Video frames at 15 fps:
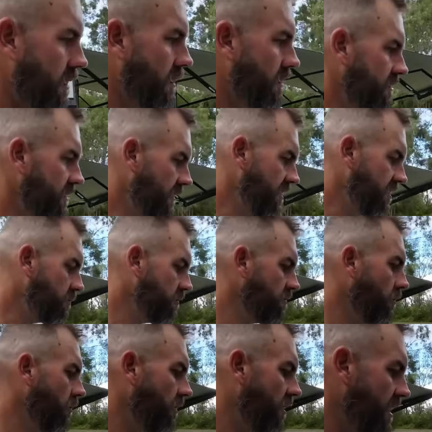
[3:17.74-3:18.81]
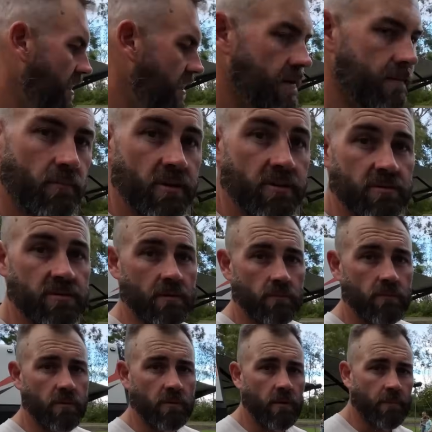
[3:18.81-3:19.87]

So this was already, which was a